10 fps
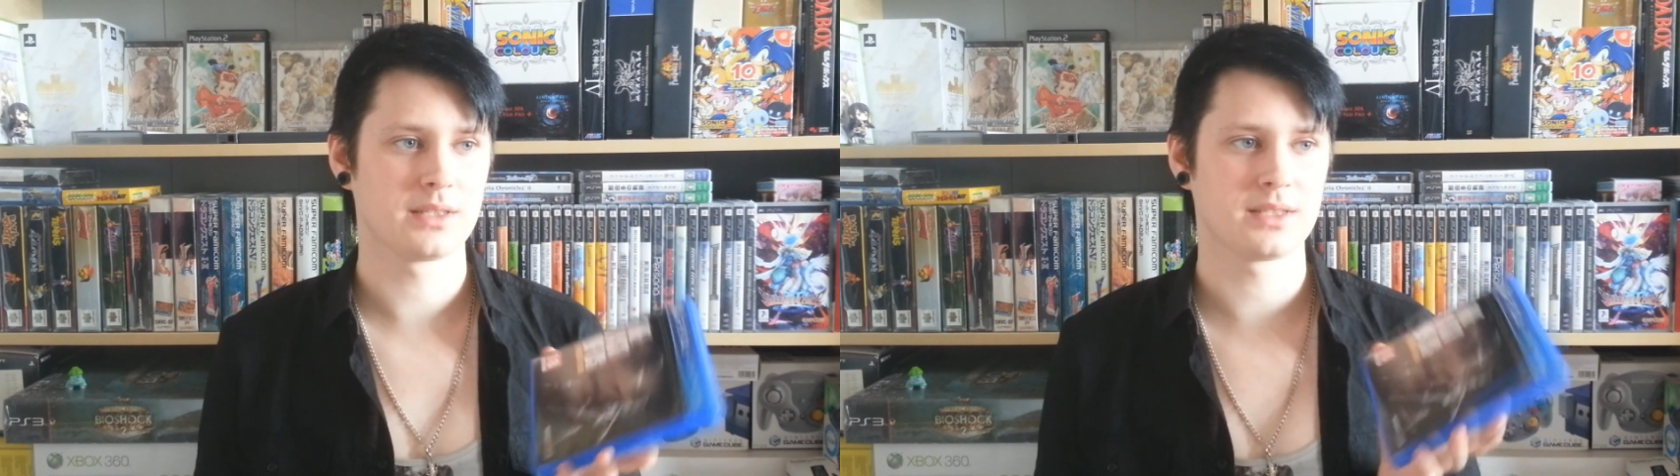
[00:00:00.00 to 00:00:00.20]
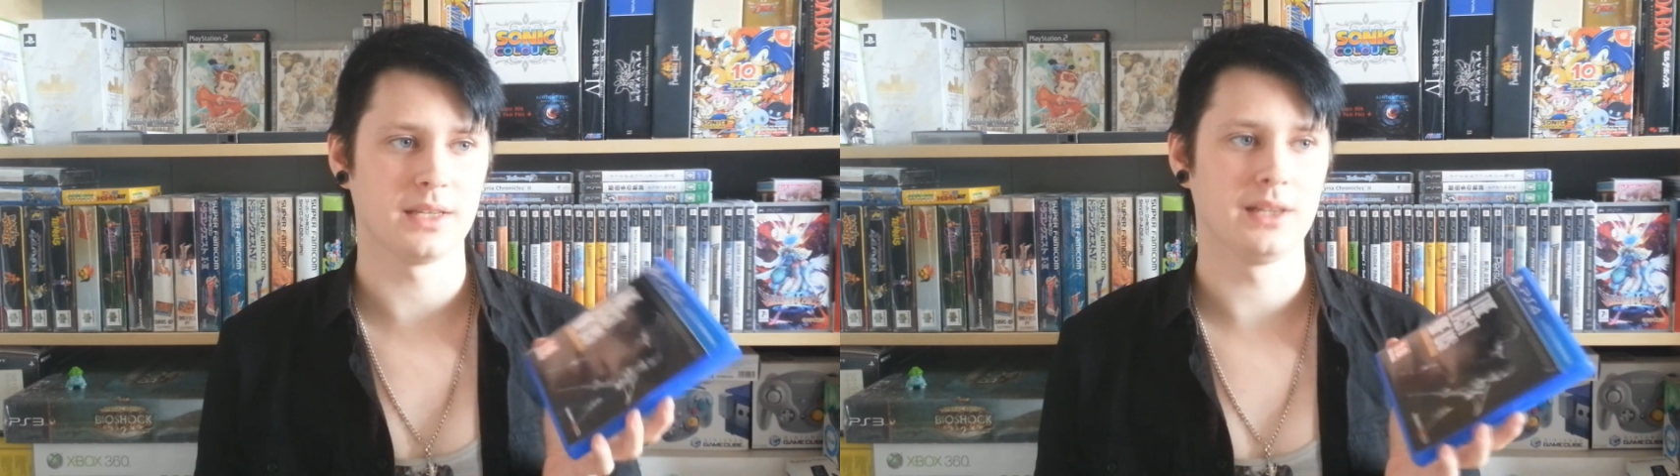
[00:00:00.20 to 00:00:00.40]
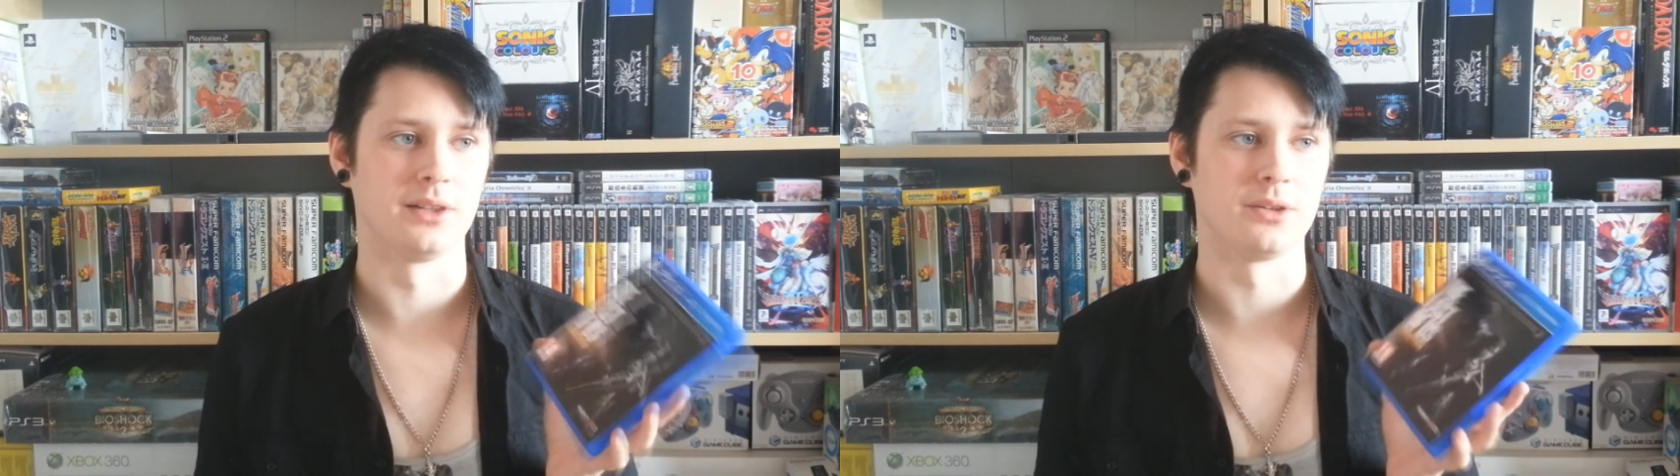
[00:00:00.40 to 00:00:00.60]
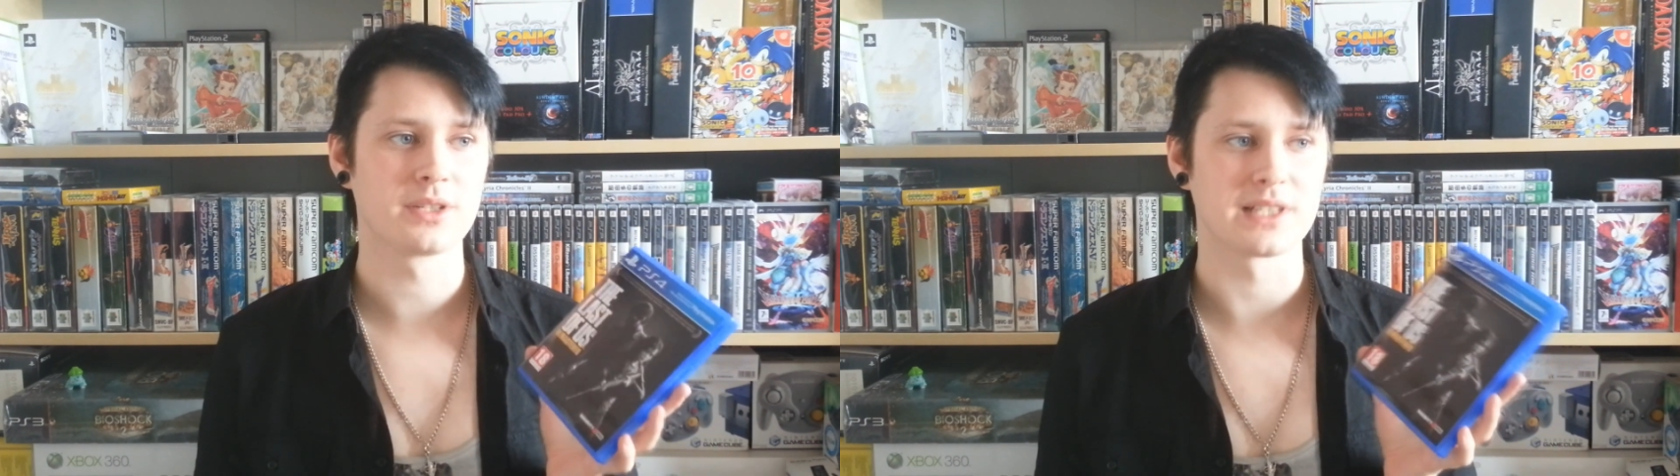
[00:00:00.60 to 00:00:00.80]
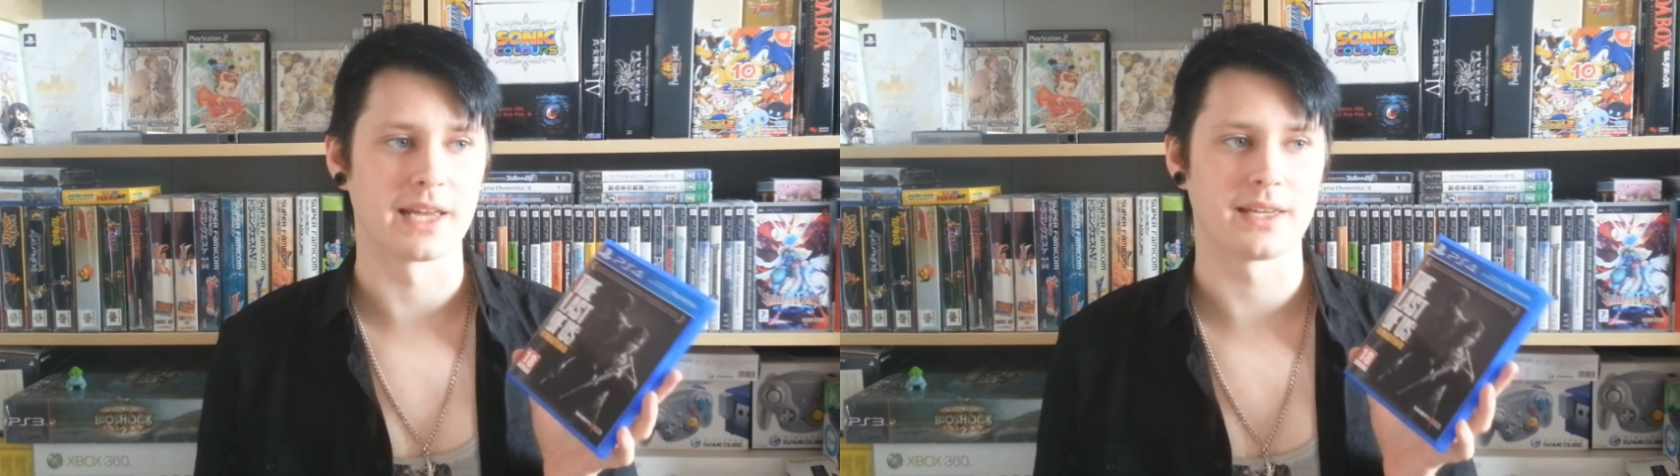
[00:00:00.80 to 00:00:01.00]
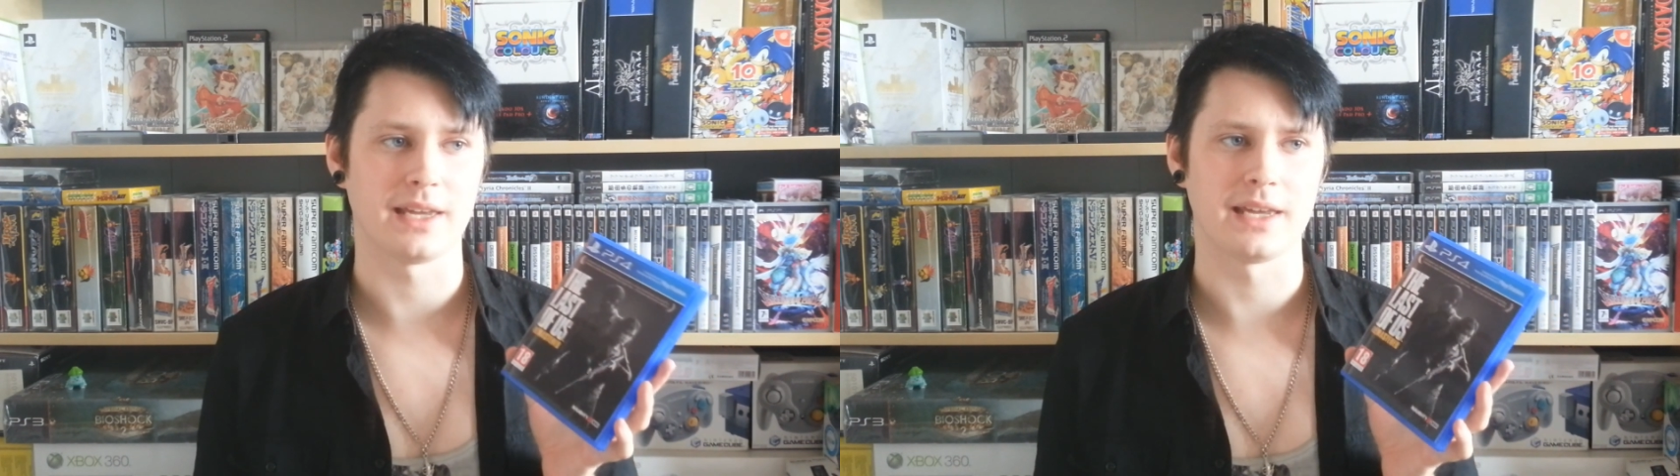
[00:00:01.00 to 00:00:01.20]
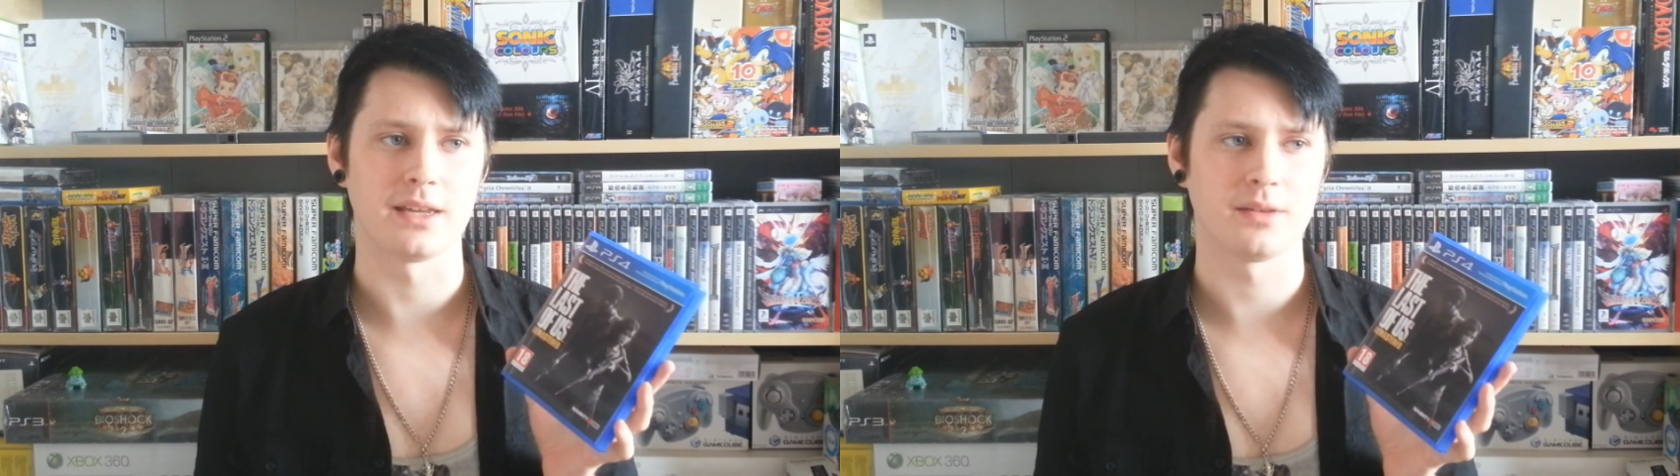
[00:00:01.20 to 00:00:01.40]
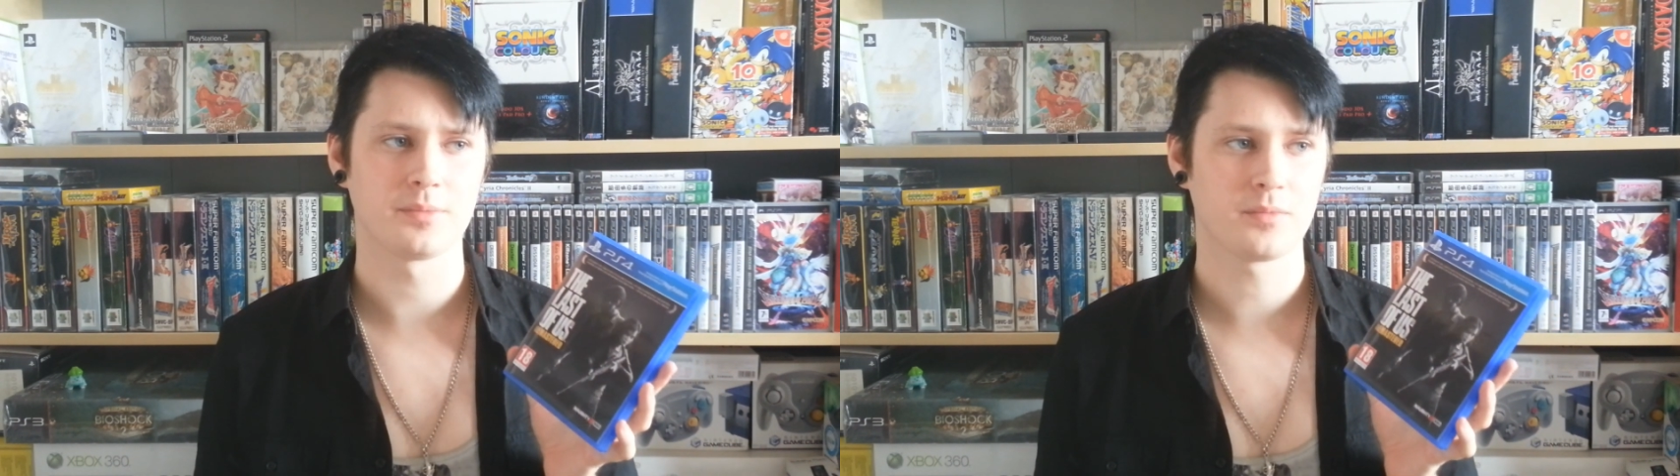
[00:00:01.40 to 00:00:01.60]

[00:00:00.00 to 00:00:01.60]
still looks like a